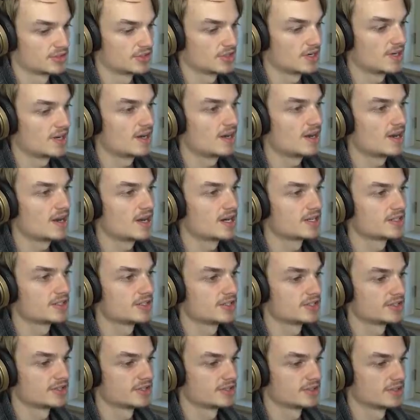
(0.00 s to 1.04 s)

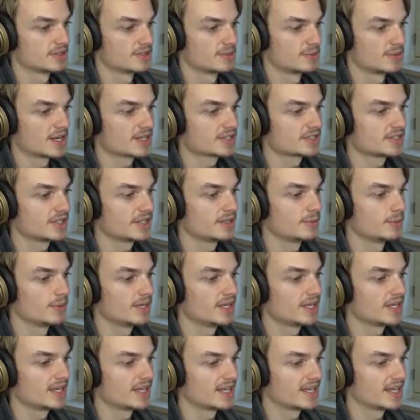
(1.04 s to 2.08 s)
Charge! We're actually
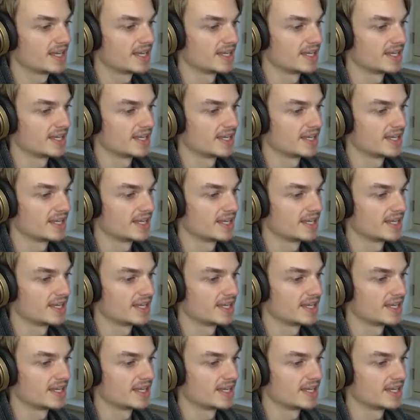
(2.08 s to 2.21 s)
winning